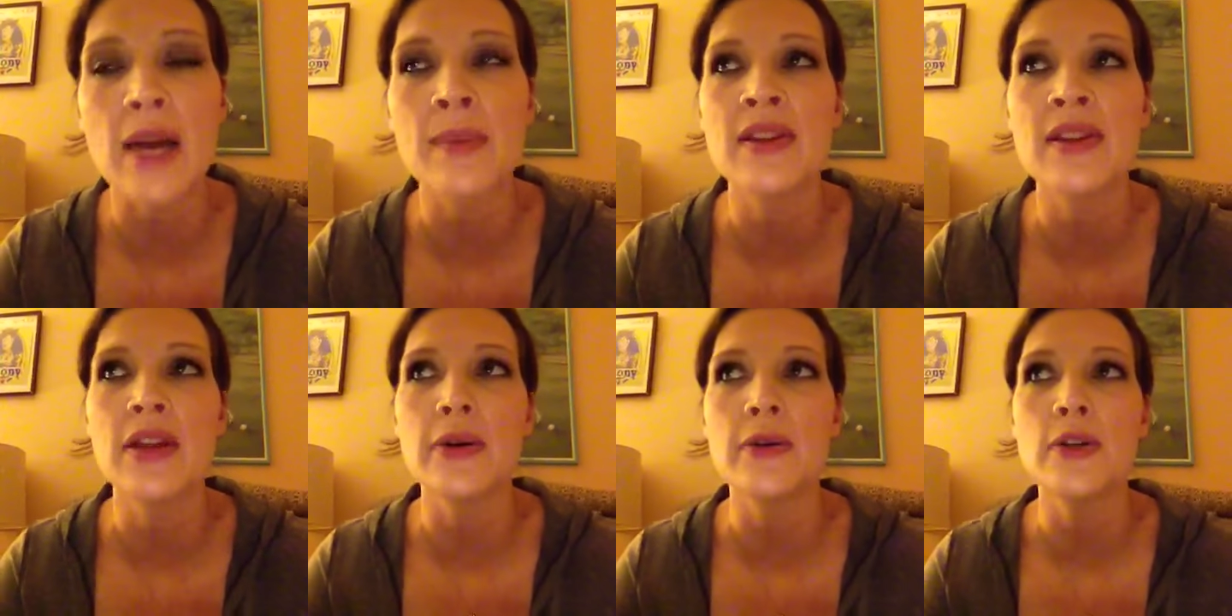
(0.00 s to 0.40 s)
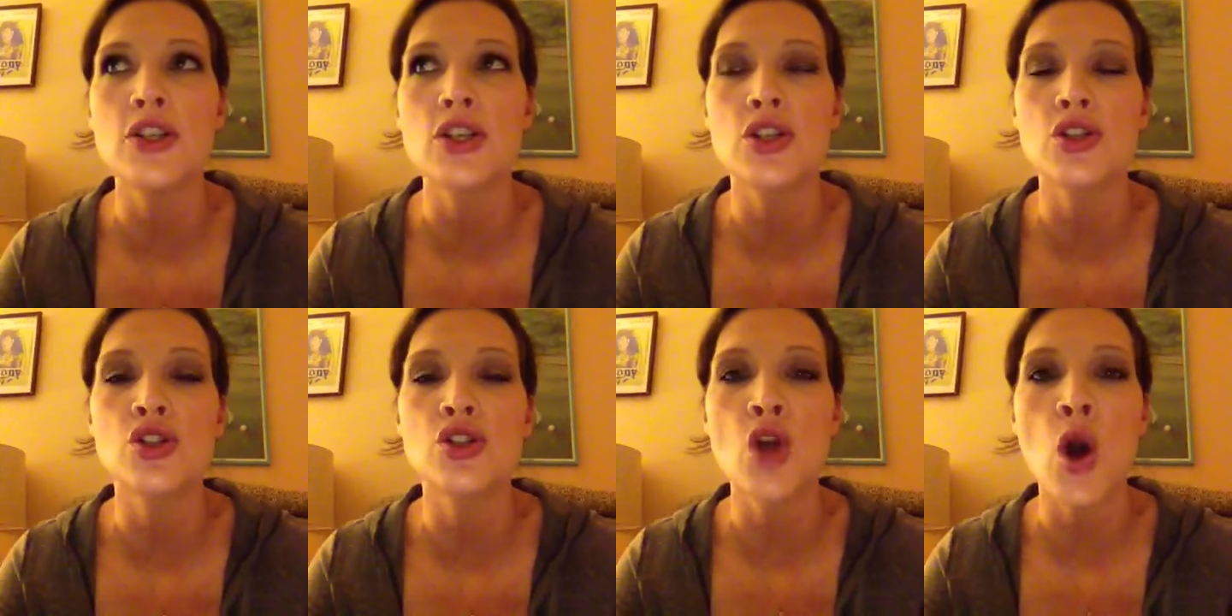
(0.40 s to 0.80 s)
I mean, there was
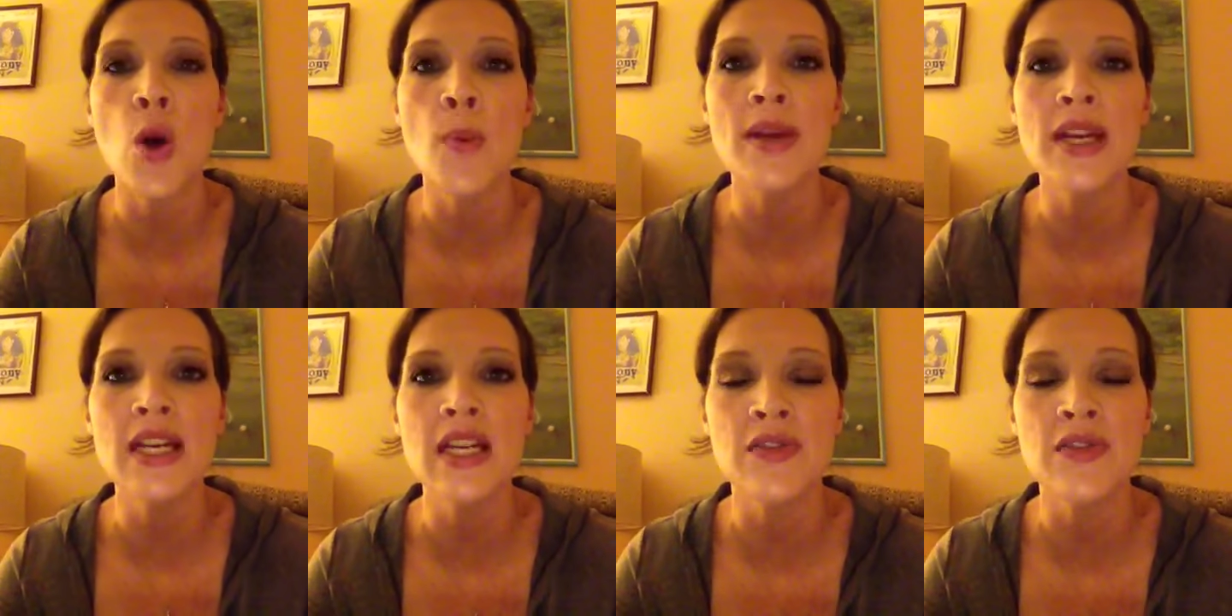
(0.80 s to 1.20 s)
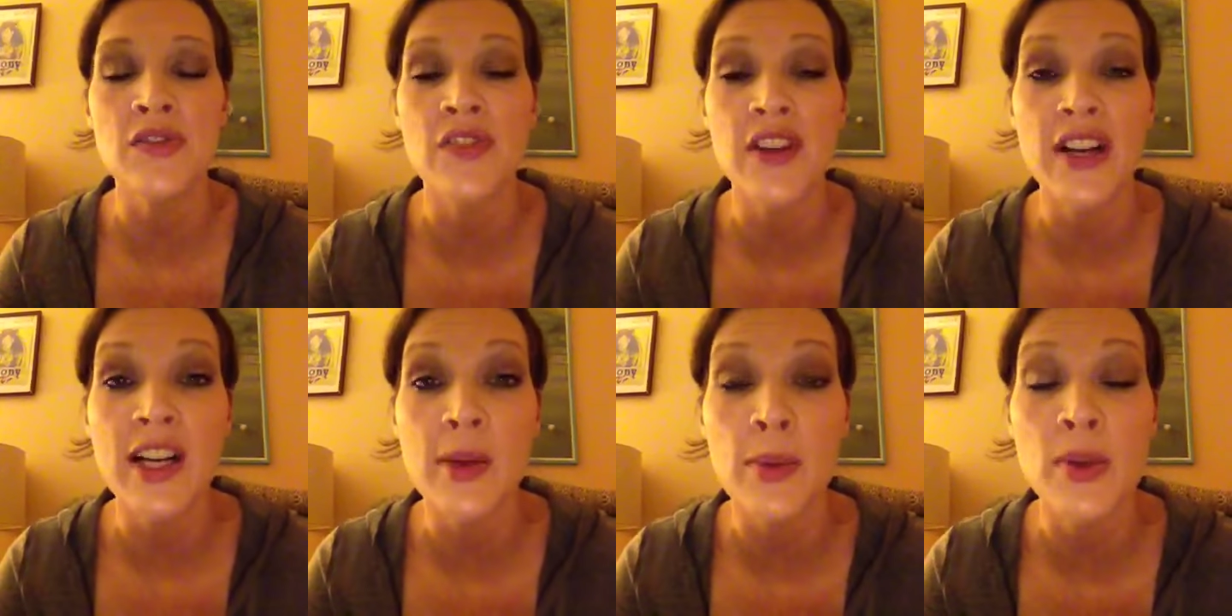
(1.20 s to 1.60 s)
just so many different
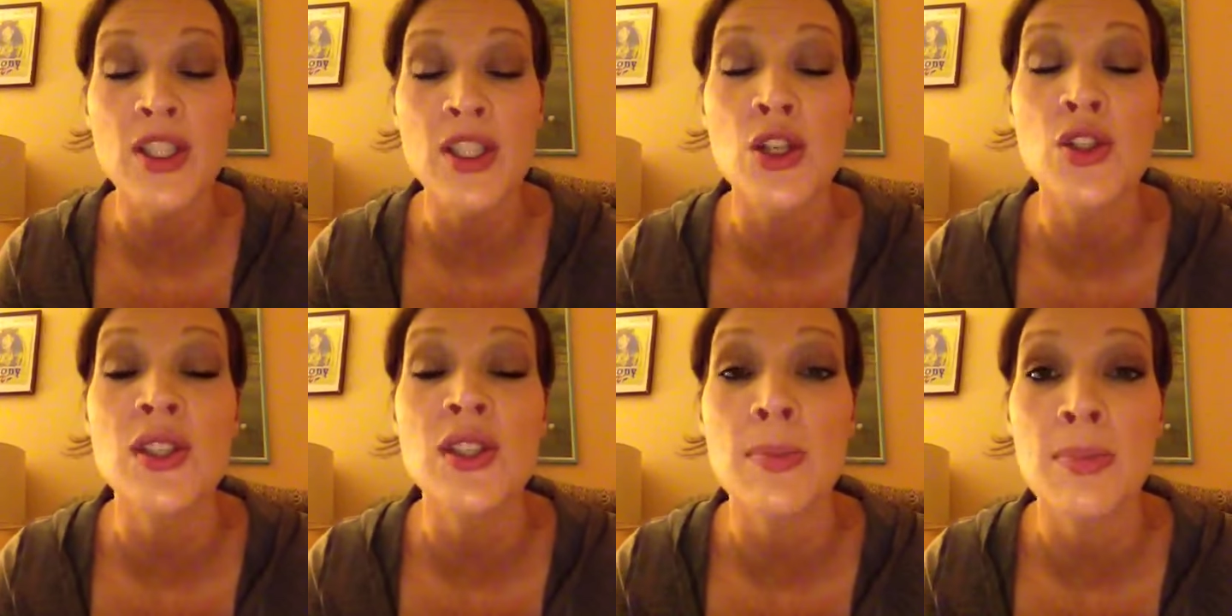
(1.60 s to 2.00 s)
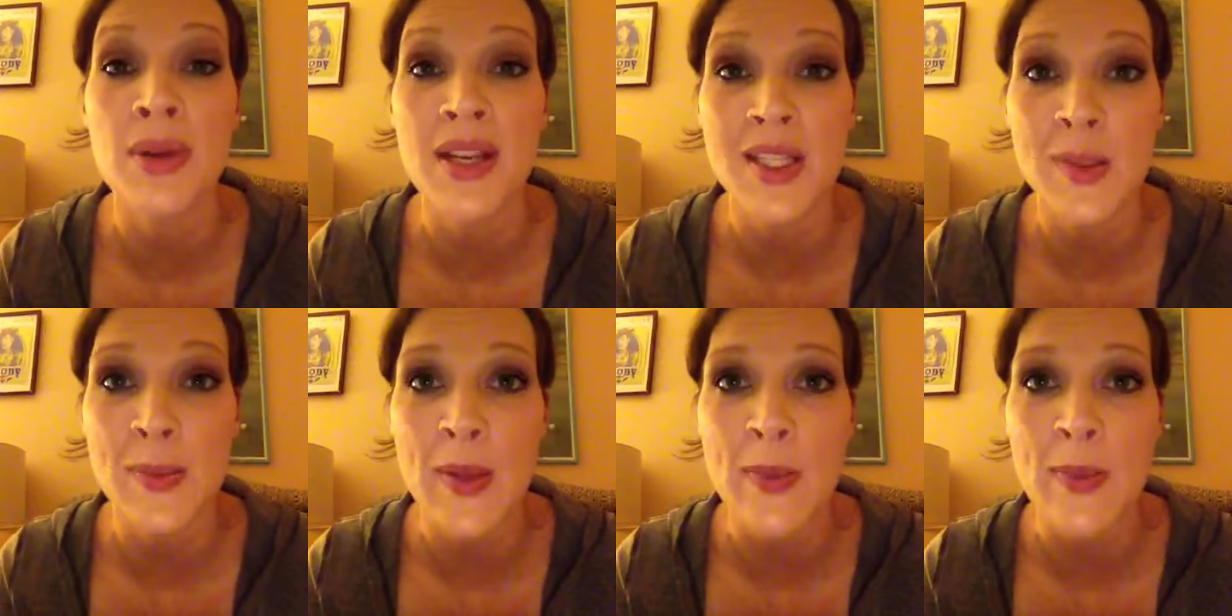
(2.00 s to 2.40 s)
variables that used to
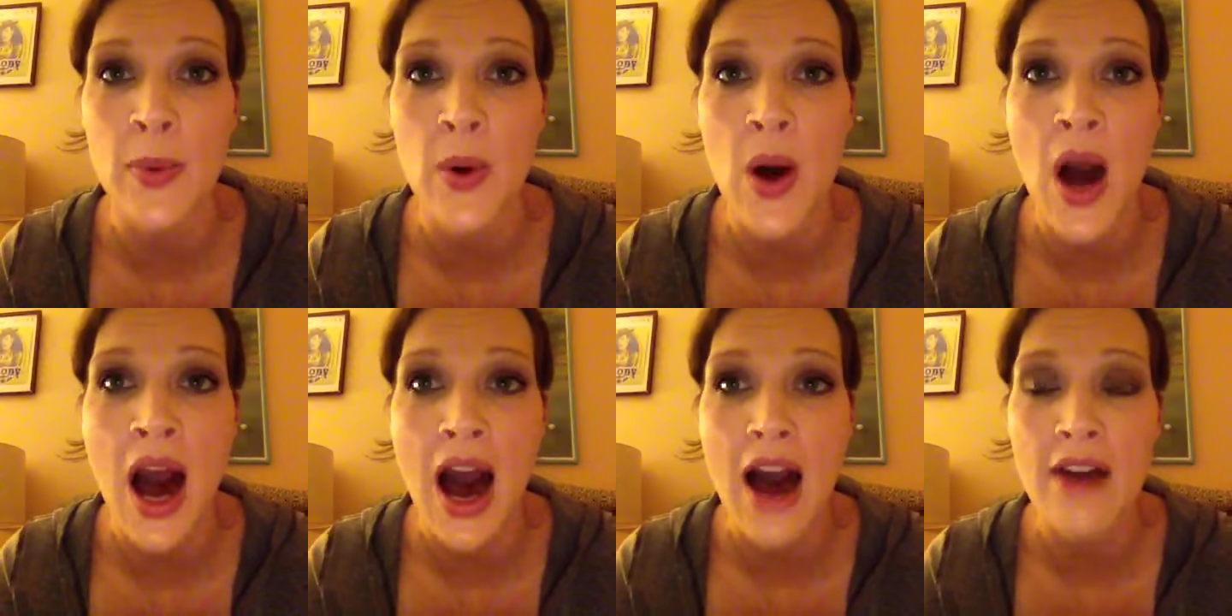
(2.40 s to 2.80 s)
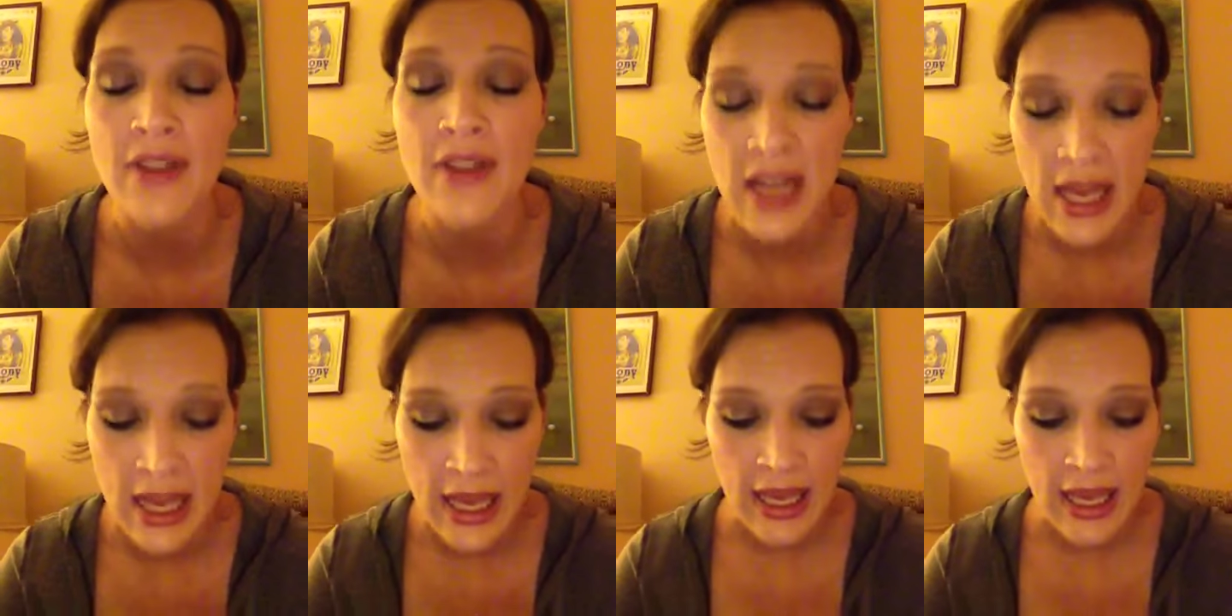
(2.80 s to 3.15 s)
piss people off.